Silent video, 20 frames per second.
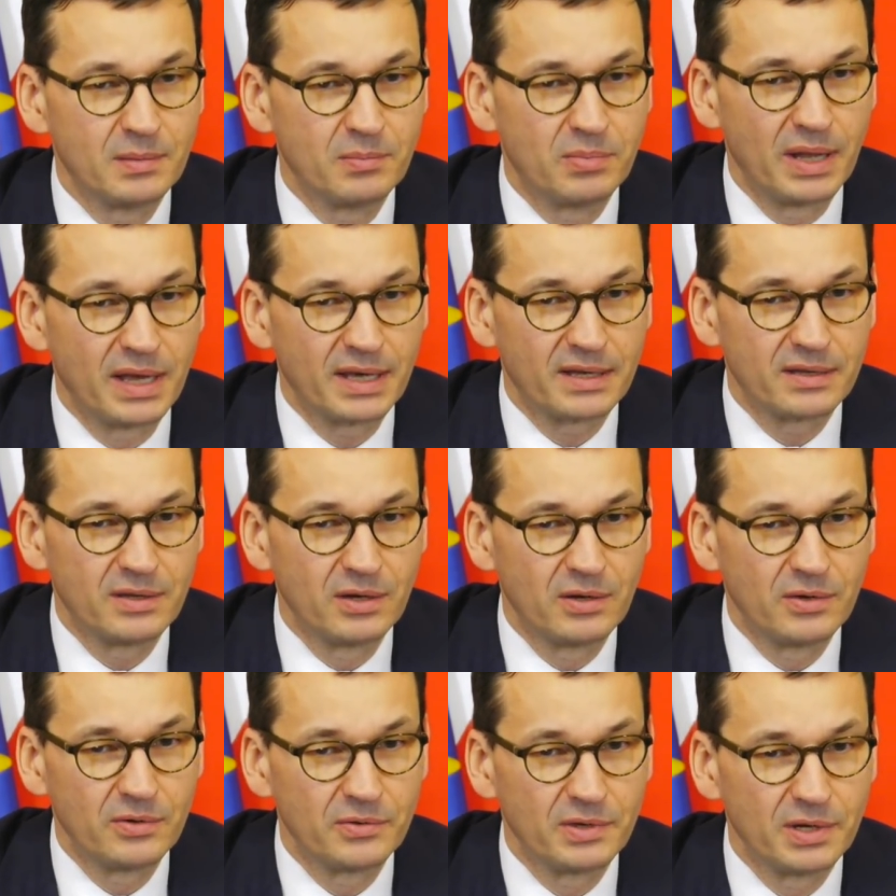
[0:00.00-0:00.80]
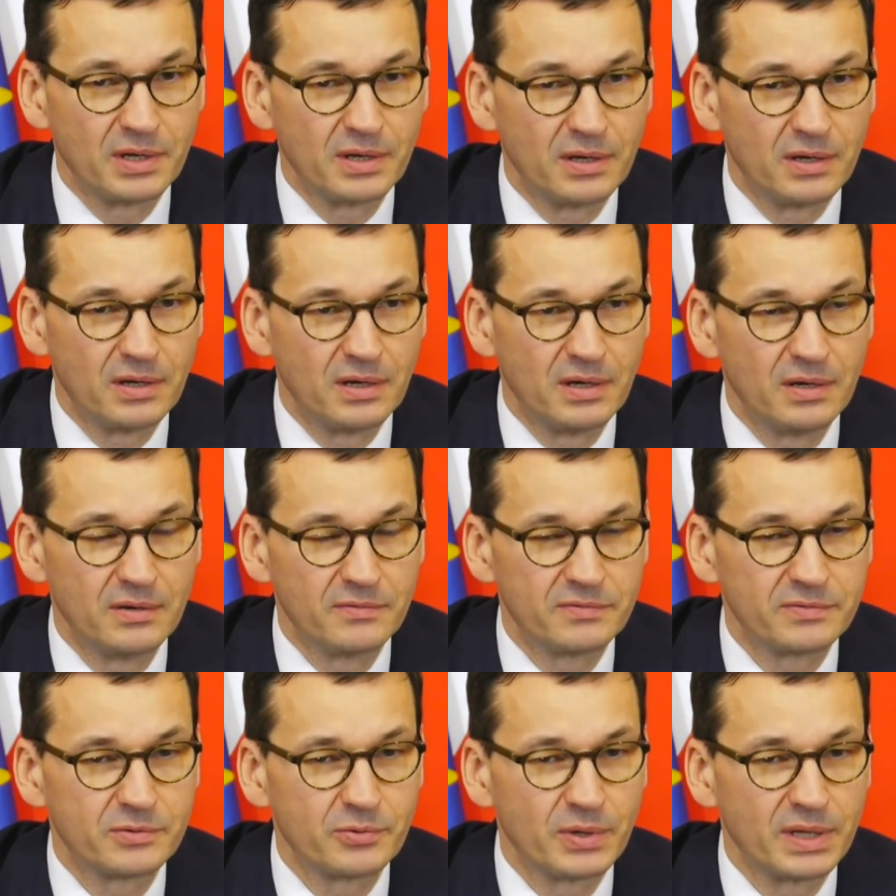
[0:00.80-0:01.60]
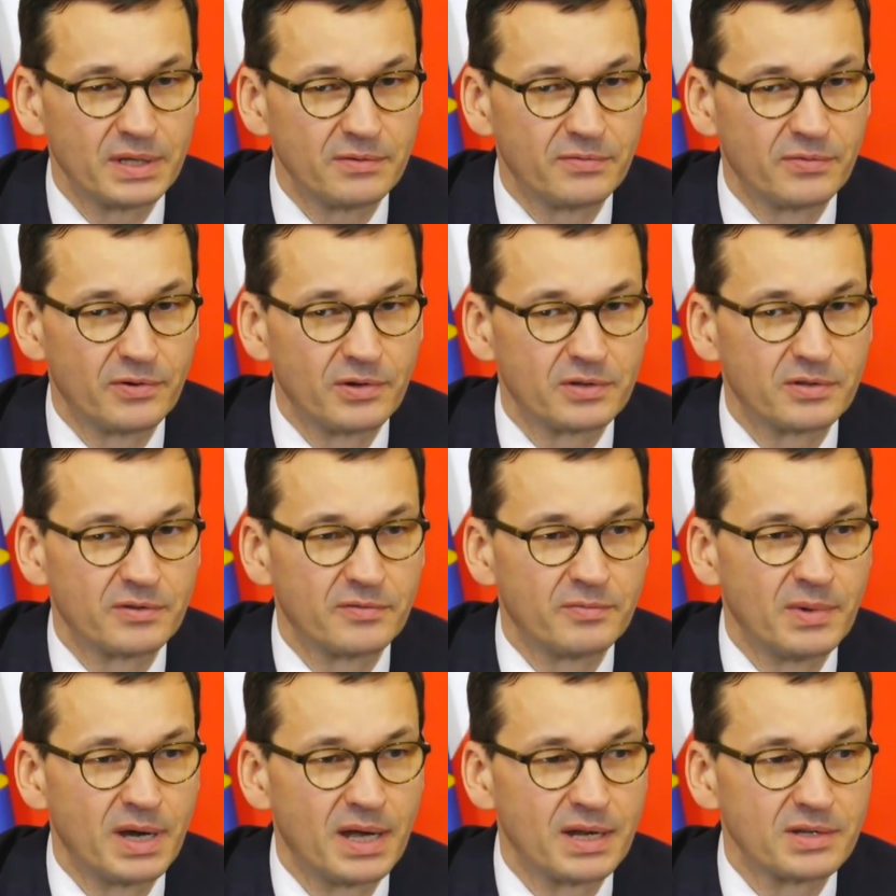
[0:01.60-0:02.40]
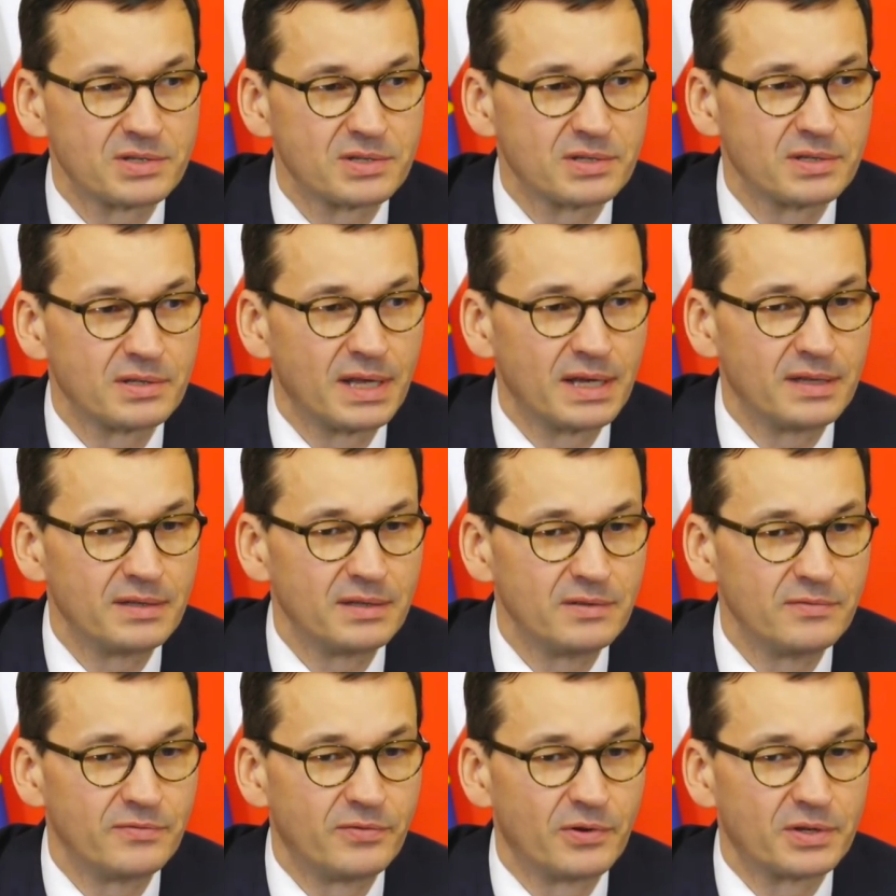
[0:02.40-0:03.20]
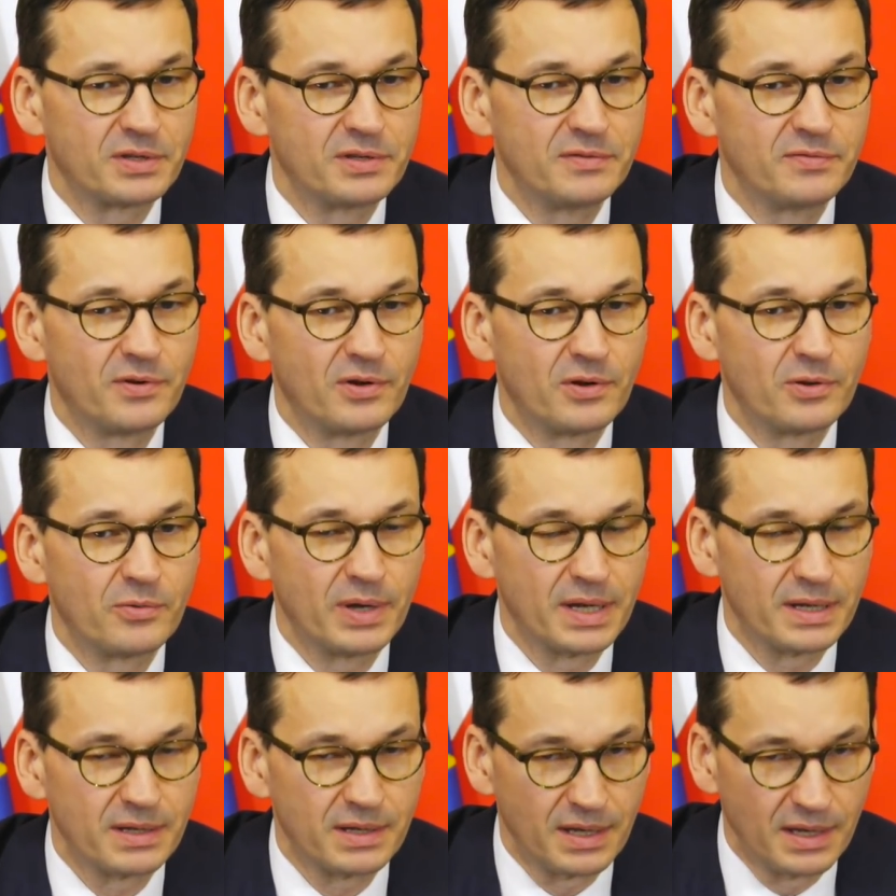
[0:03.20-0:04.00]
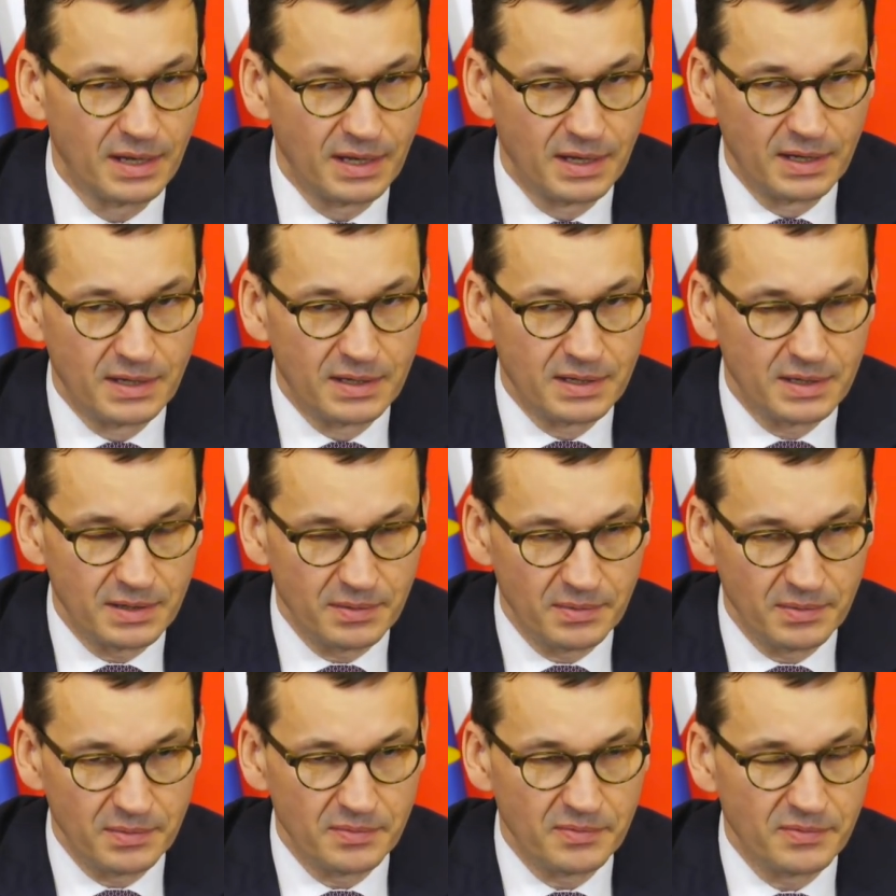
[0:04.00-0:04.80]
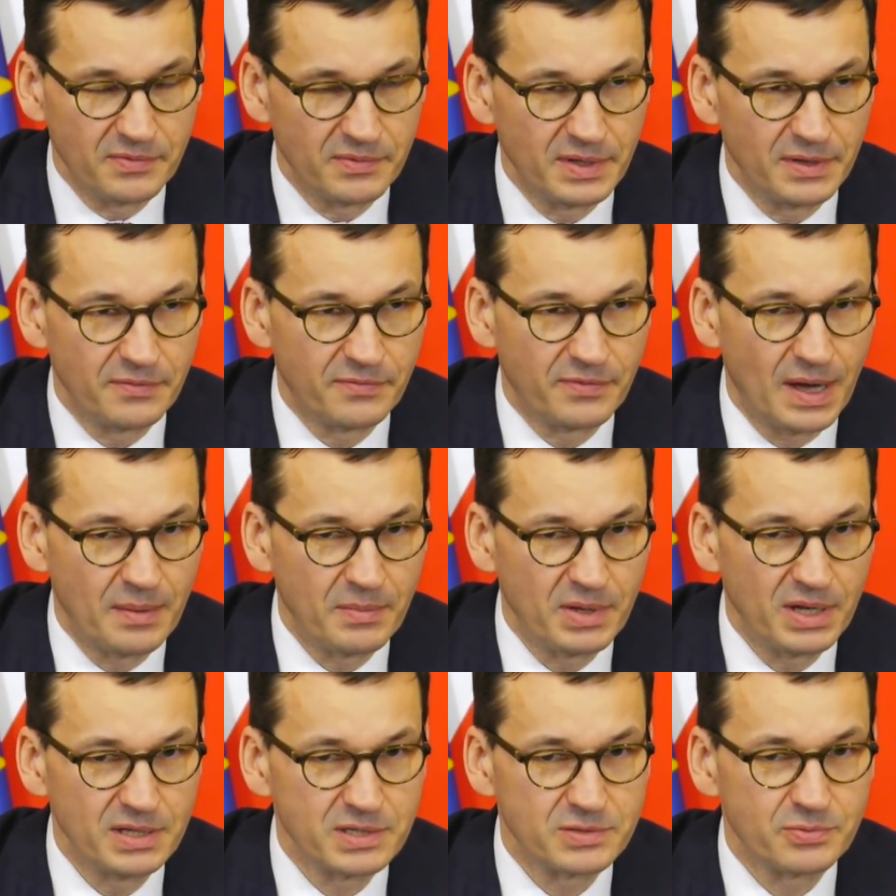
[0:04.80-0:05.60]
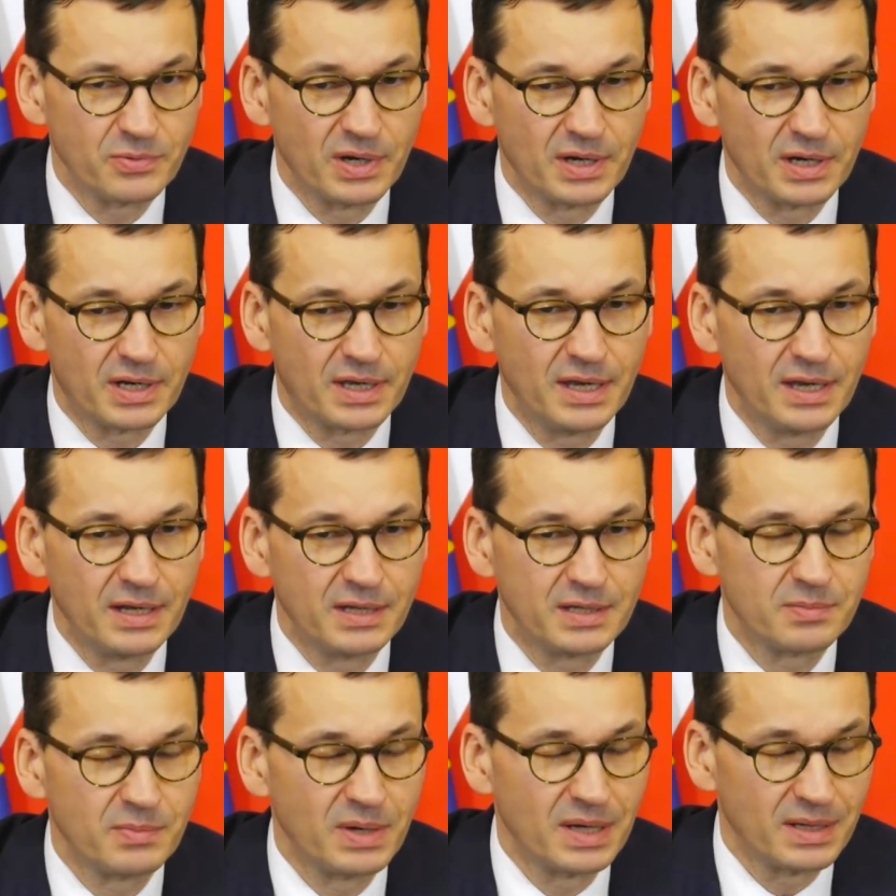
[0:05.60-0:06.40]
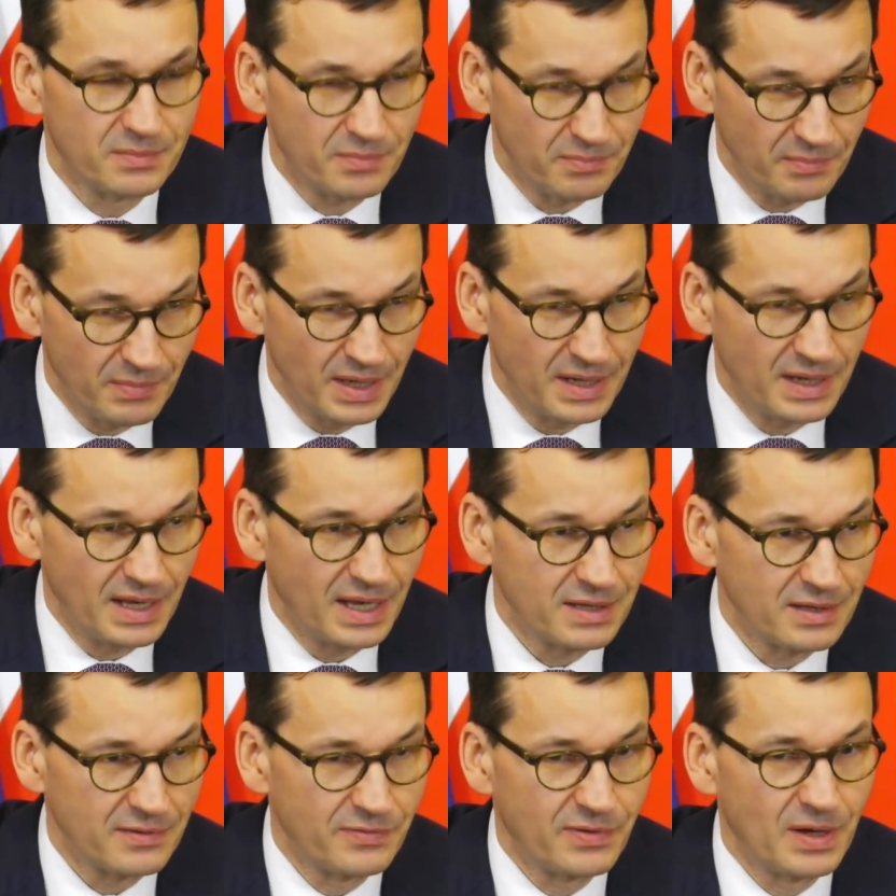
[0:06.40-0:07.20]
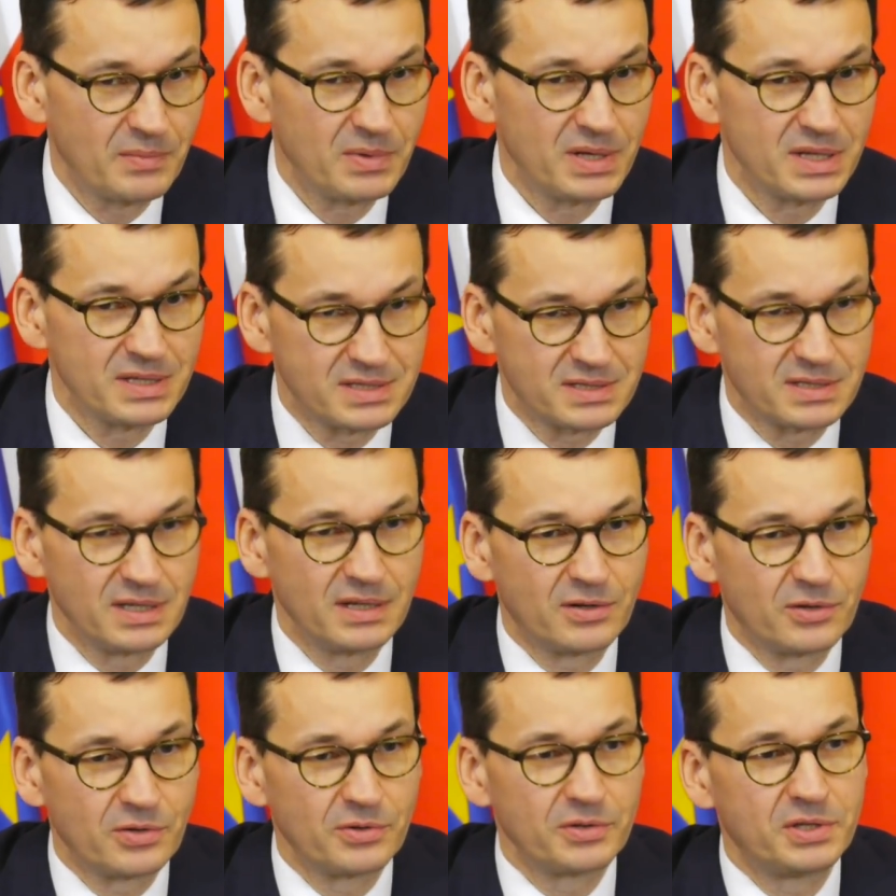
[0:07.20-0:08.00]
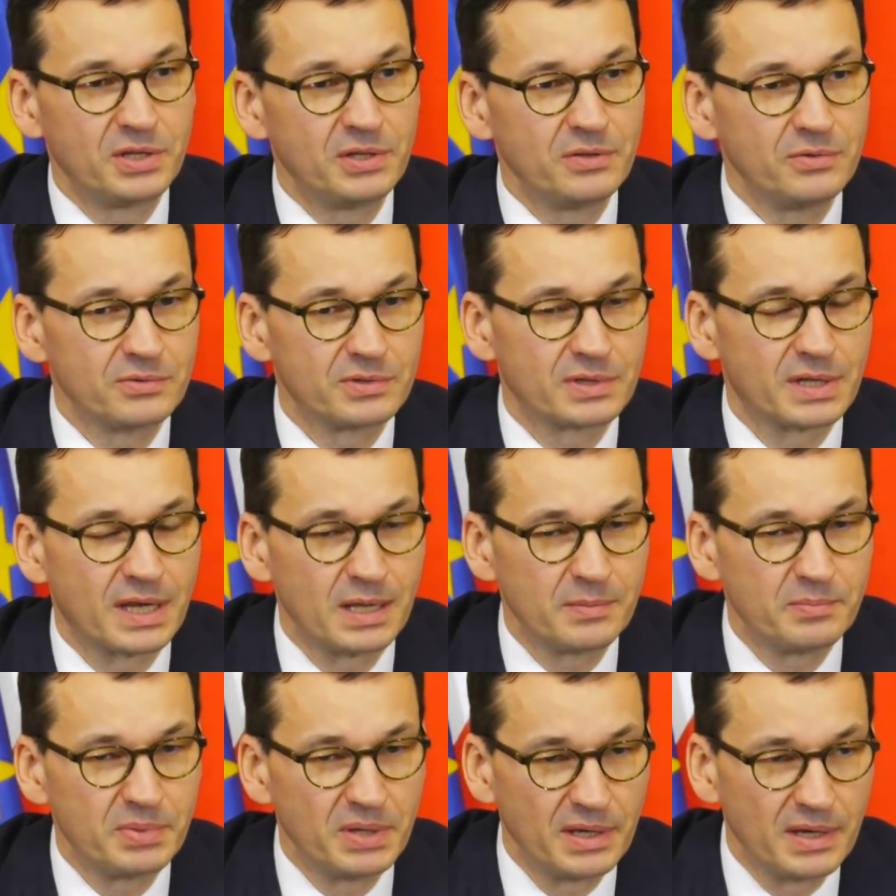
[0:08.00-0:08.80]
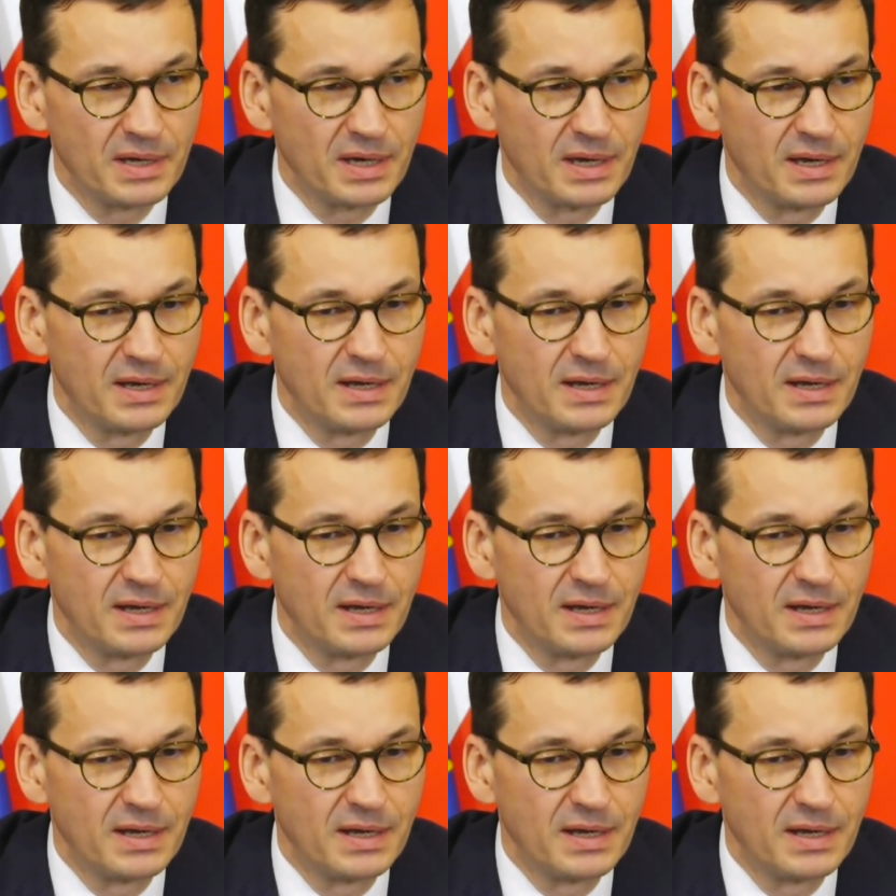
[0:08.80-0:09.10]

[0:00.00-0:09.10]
Black Dawn of 24th of March 1944, when the families were killed, but many other families still continued helping